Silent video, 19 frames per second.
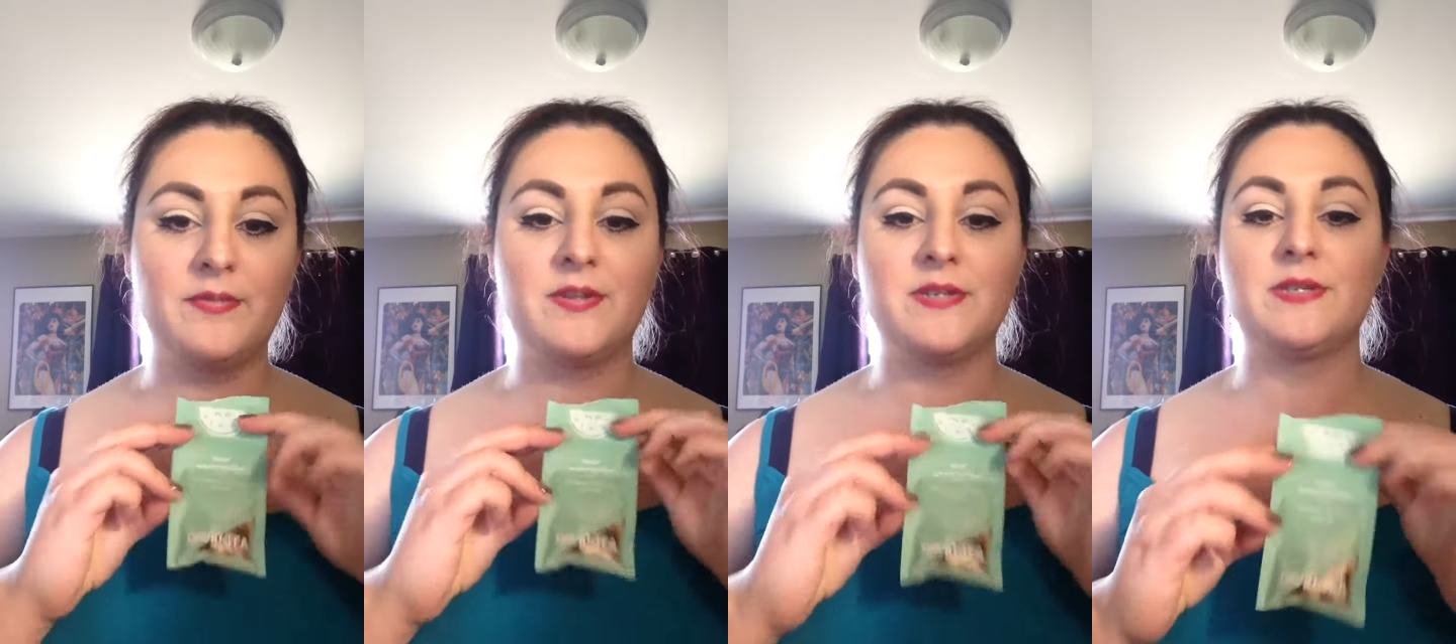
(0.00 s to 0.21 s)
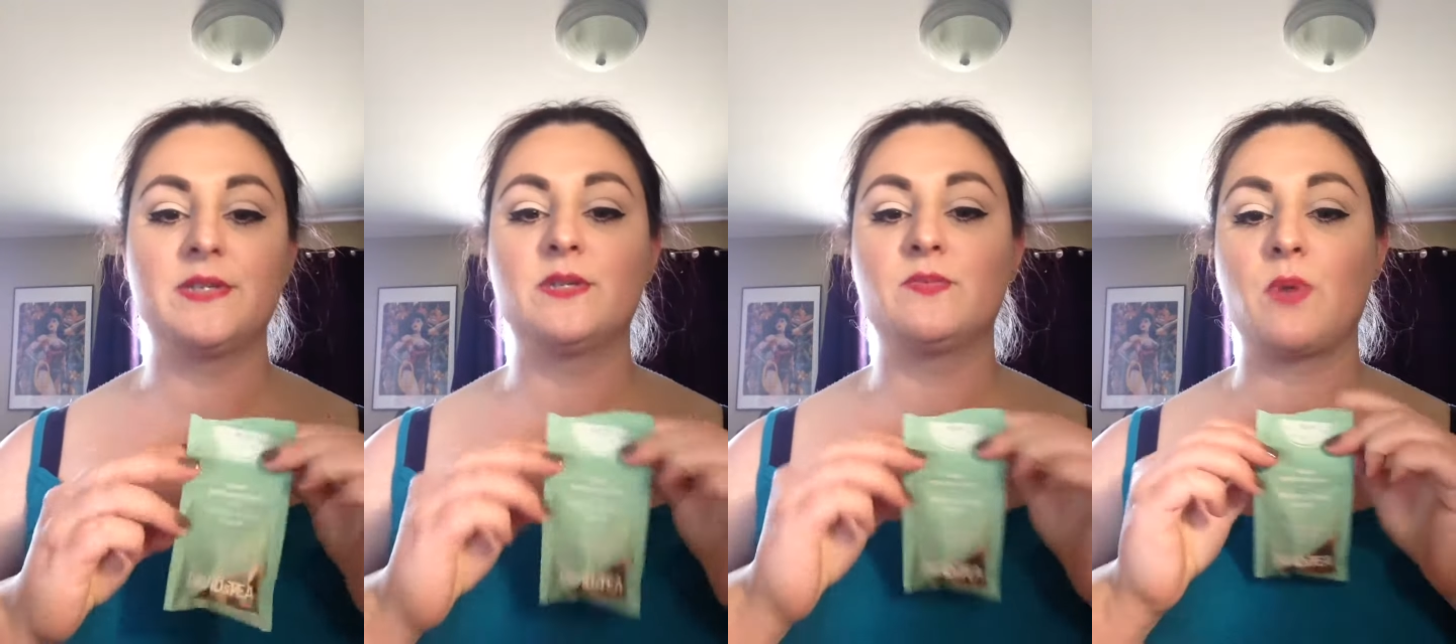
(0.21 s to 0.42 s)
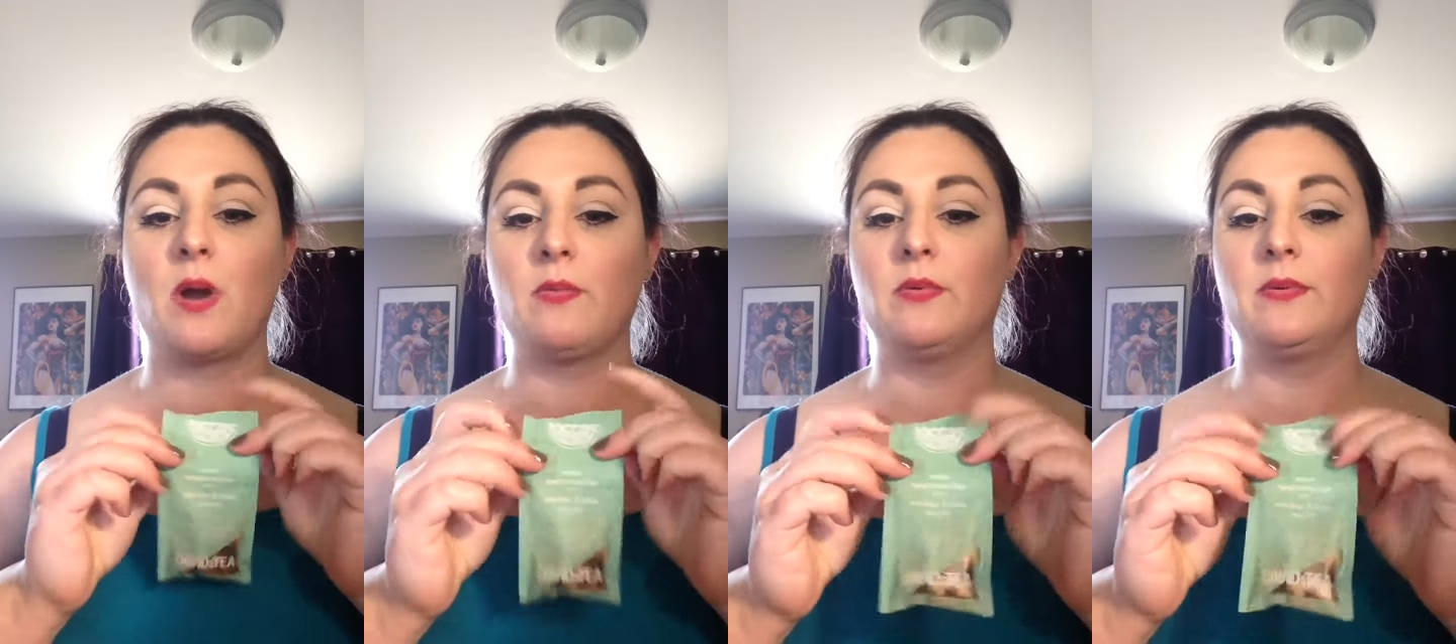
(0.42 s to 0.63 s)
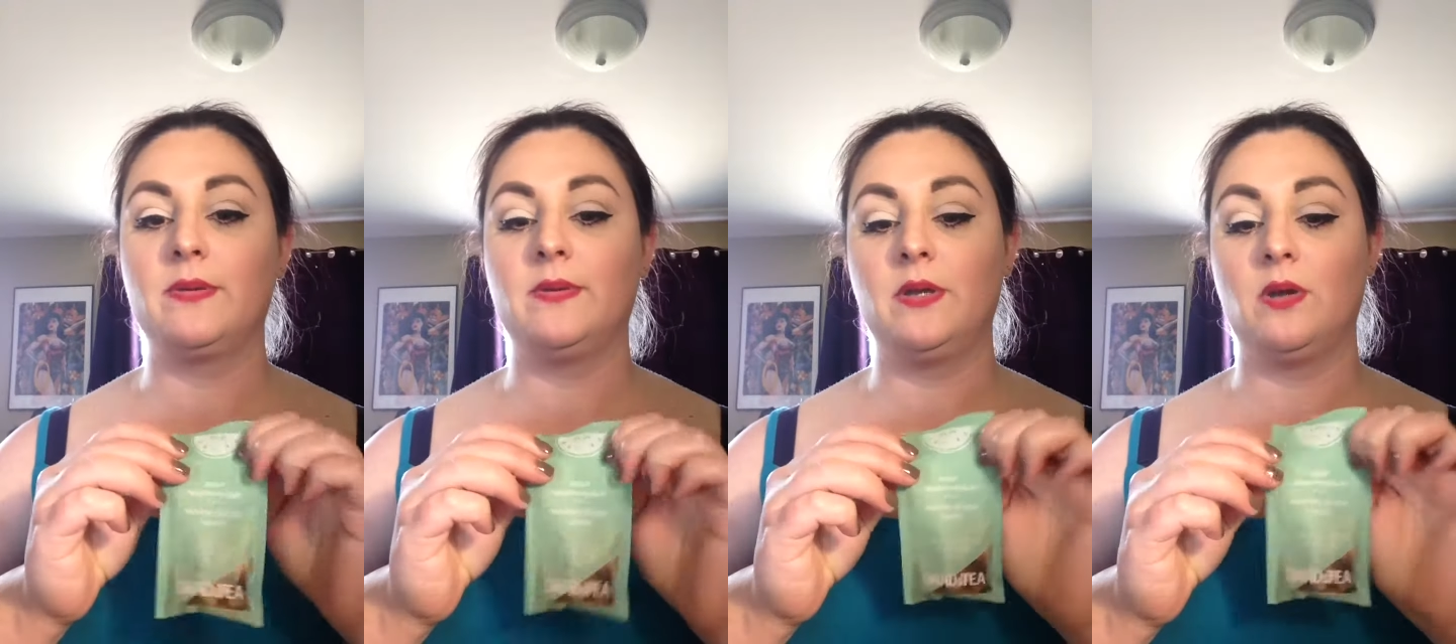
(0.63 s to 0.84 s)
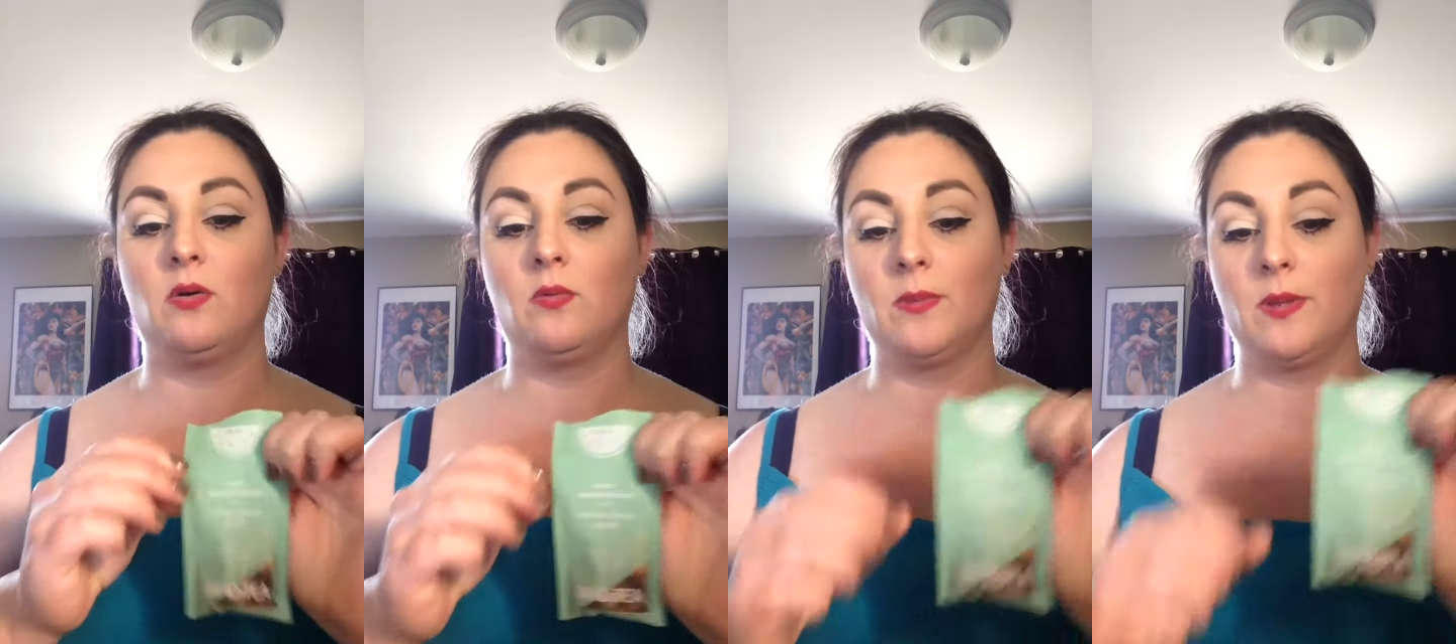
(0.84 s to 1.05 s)
this is probably
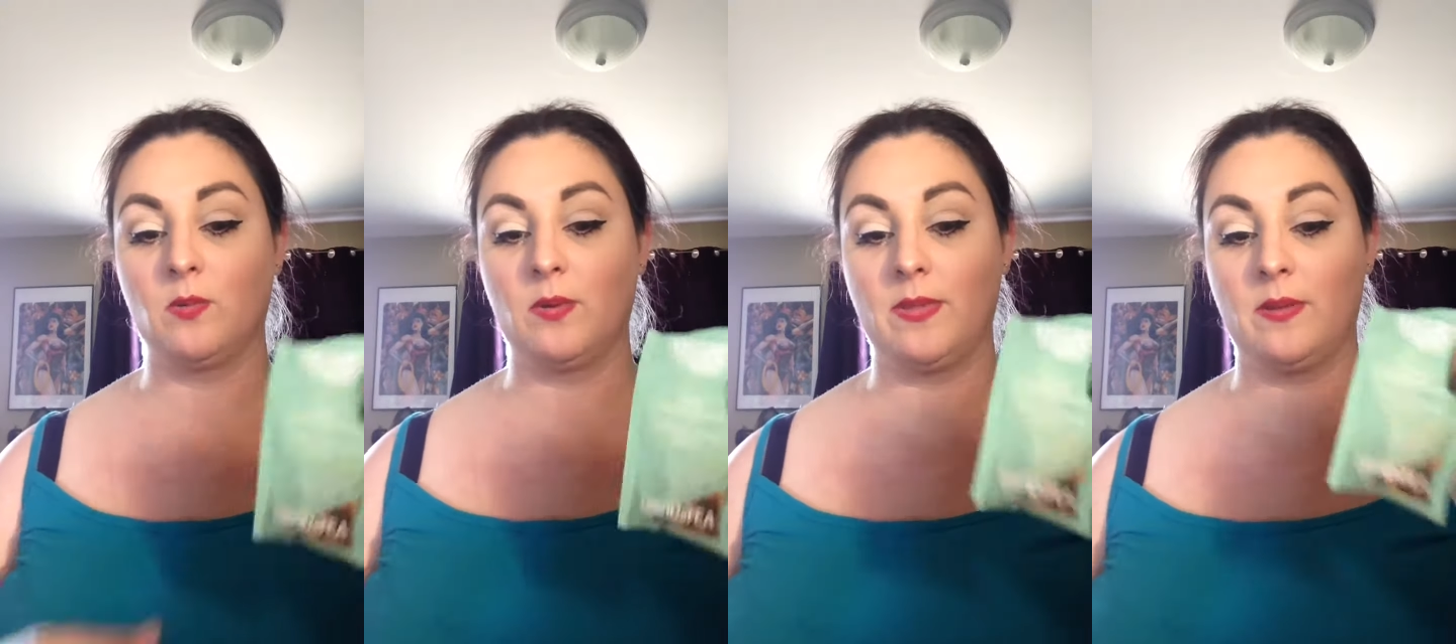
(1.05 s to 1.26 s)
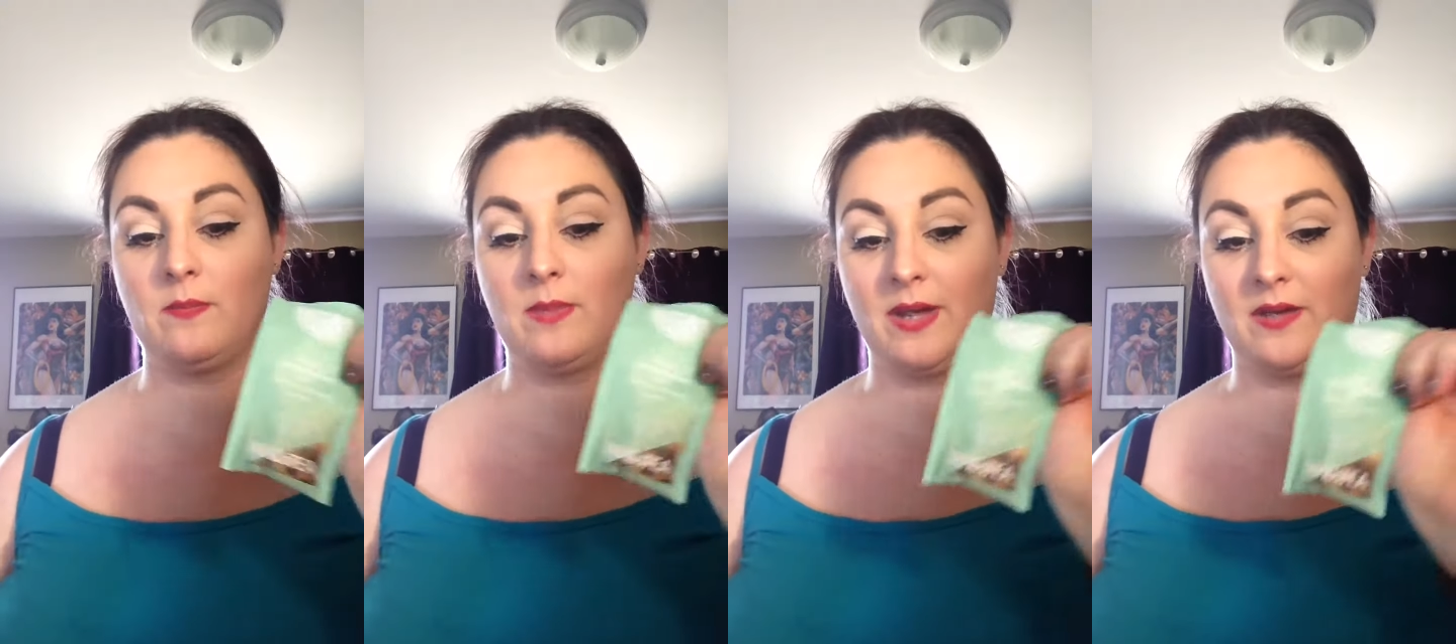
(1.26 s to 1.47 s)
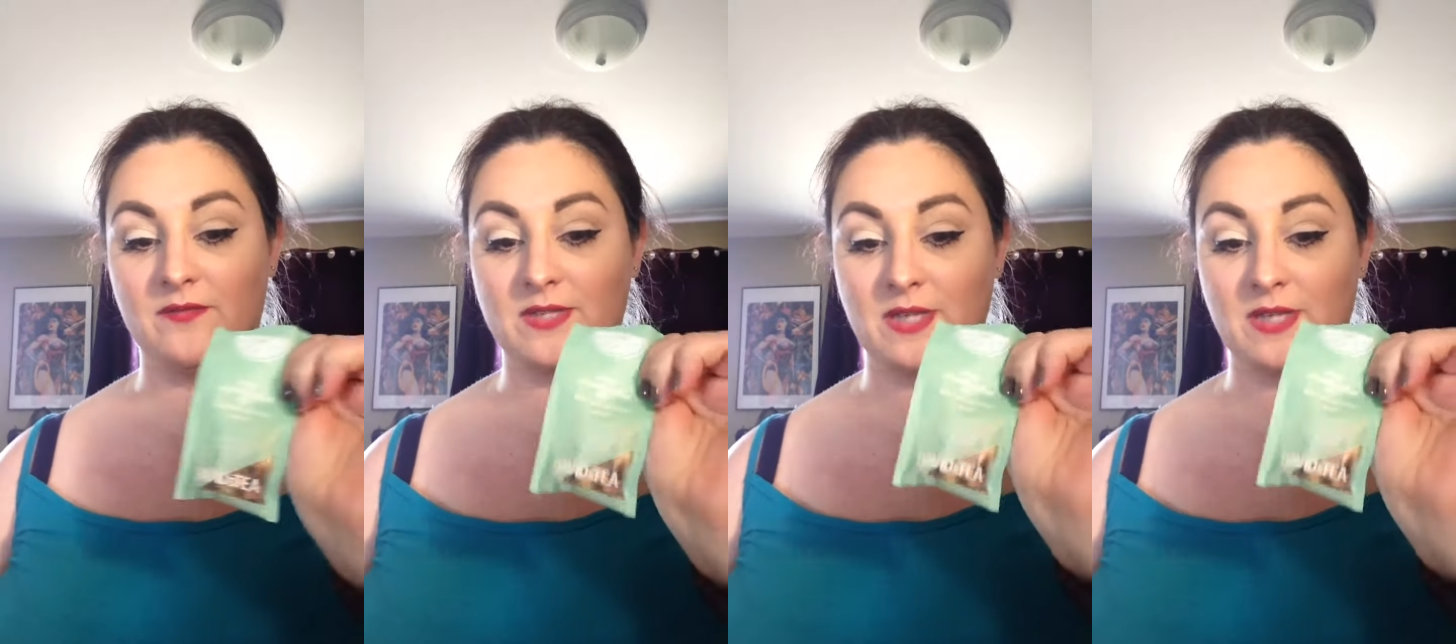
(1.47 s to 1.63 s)
the only one that may have